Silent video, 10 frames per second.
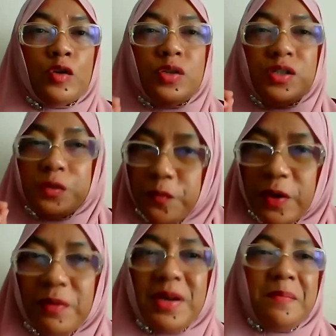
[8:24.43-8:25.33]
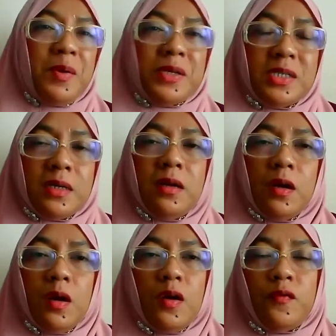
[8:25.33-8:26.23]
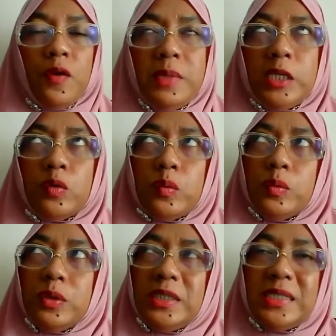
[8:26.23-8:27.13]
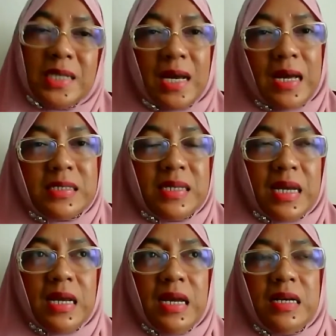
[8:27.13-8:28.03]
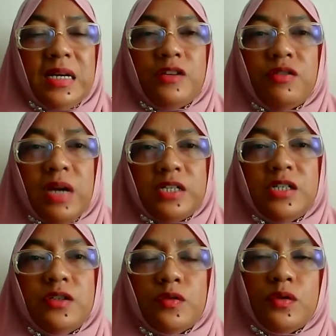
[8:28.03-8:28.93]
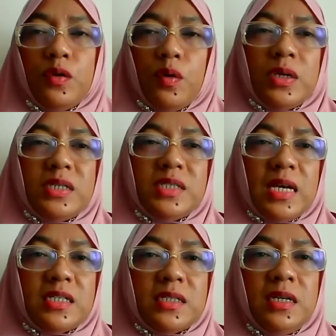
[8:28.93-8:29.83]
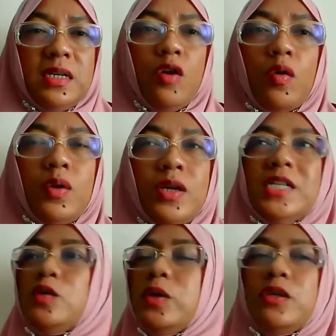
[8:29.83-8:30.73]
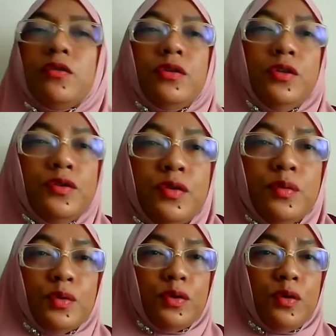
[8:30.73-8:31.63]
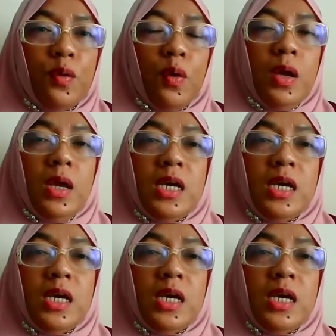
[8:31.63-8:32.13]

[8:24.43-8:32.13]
So this is very important for me to discuss that the introduction to the law is actually not only just to introduce you to the law,